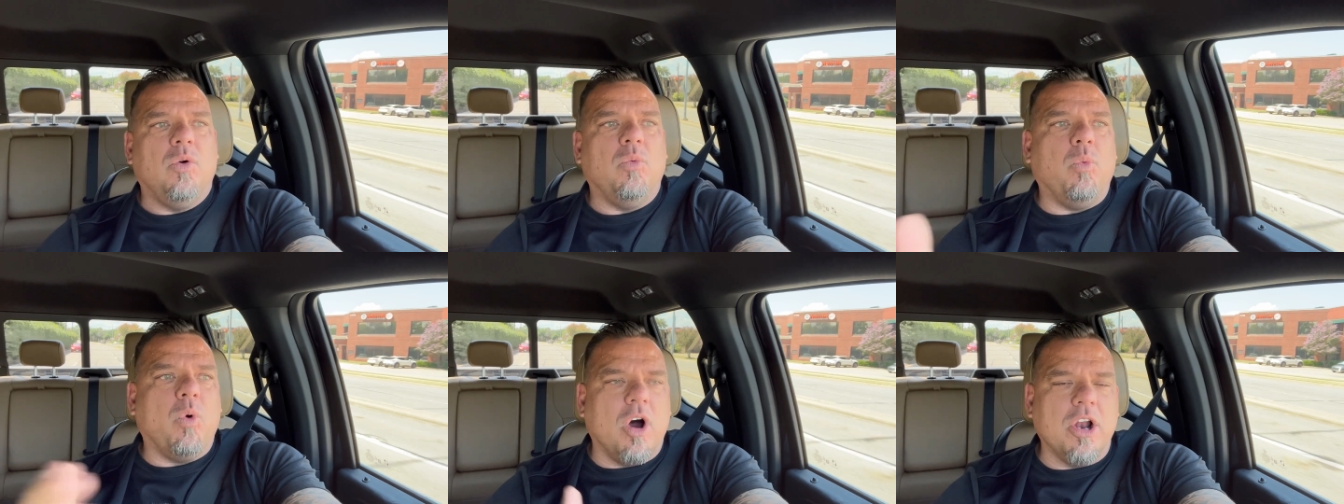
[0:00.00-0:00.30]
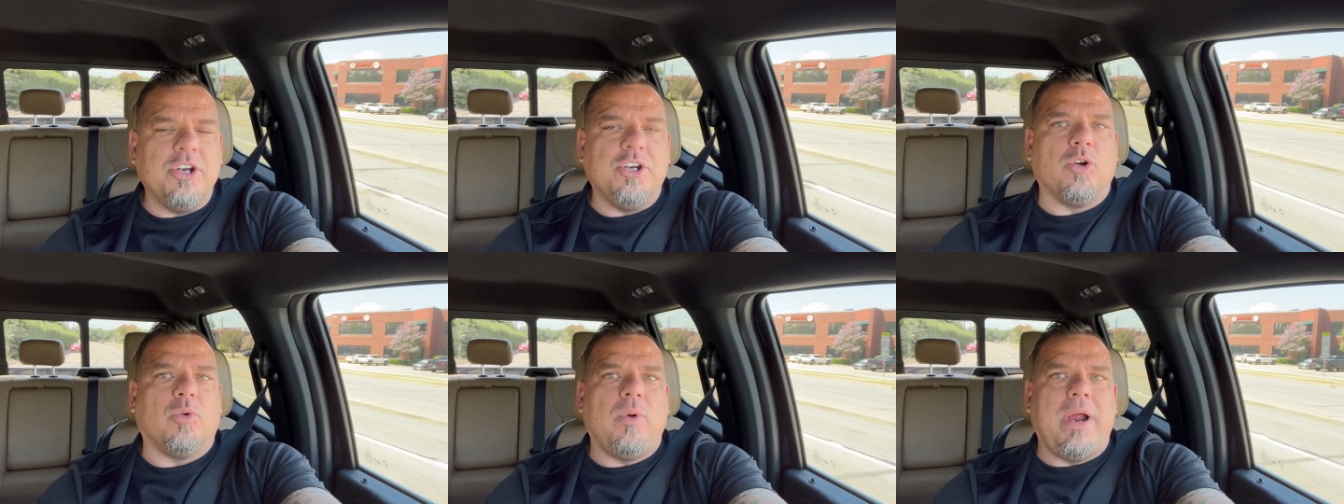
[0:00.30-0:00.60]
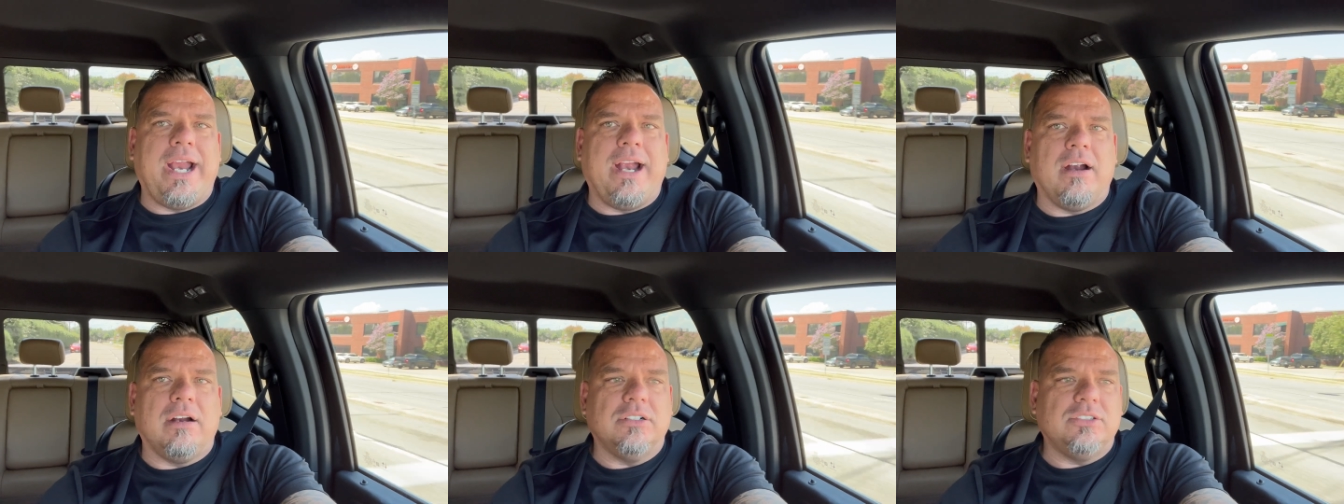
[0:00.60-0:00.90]

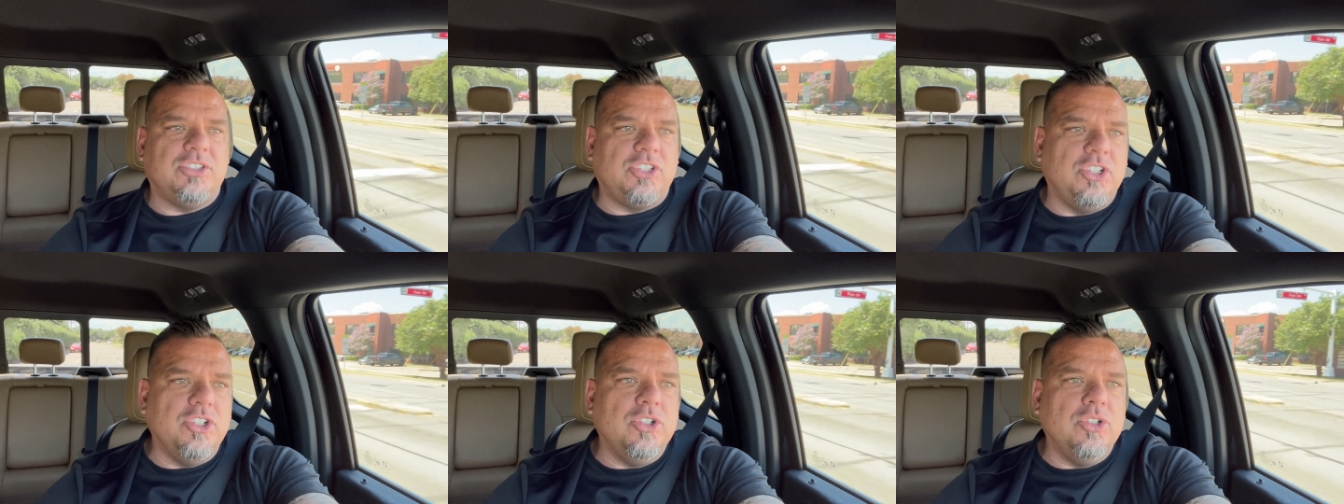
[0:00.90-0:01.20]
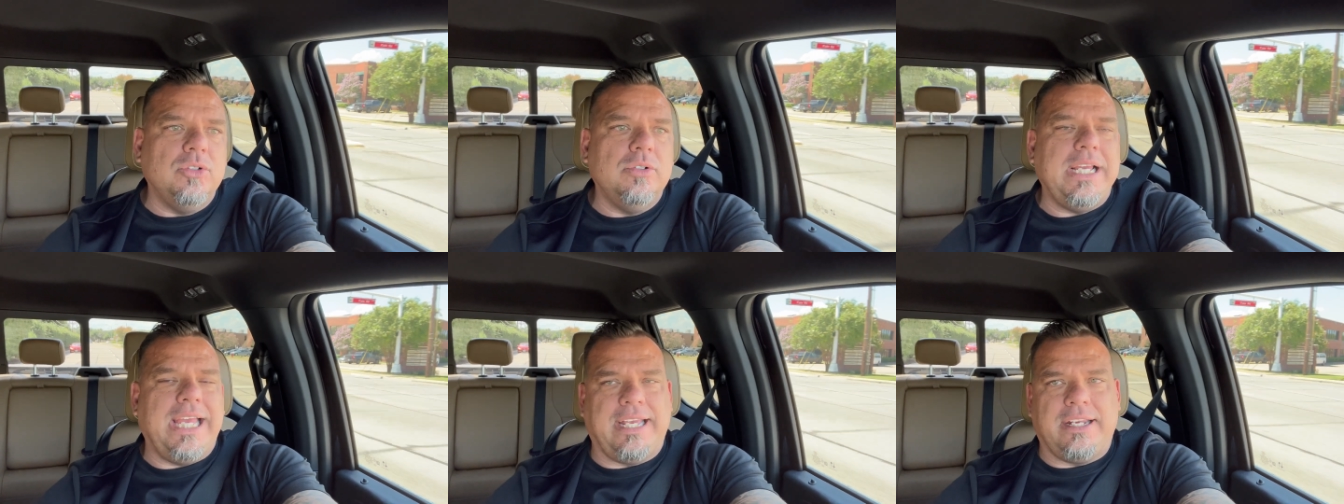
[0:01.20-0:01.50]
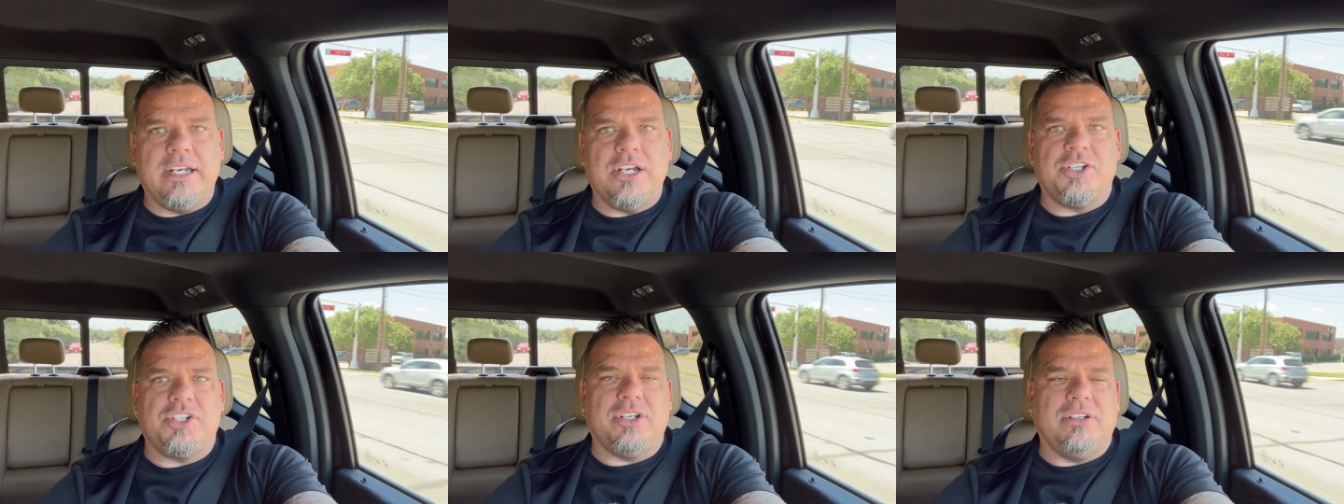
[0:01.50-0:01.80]
Wonderware to
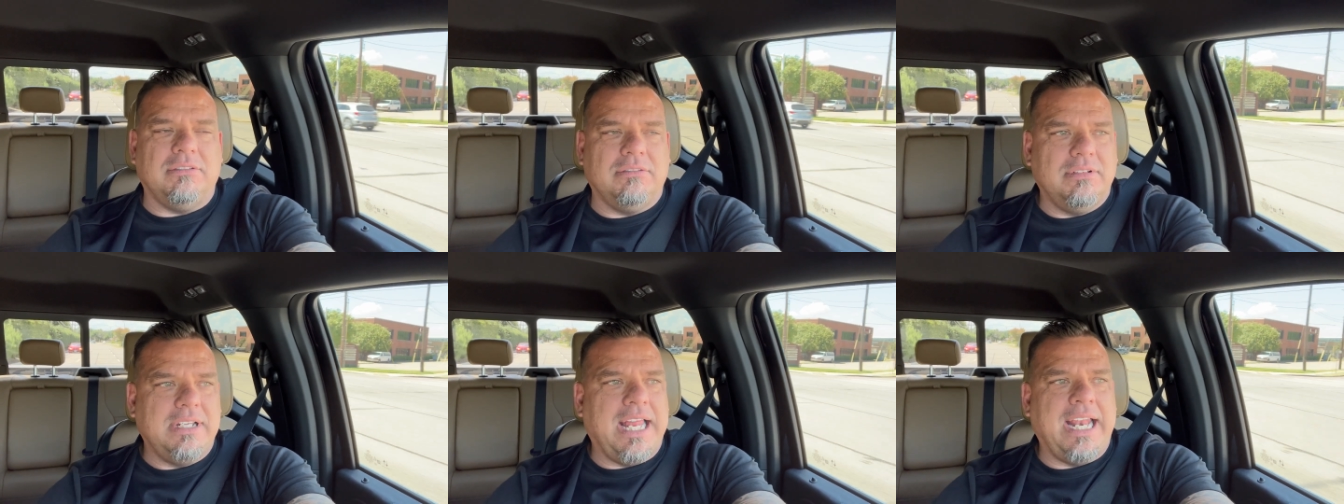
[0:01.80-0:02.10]
Ignition,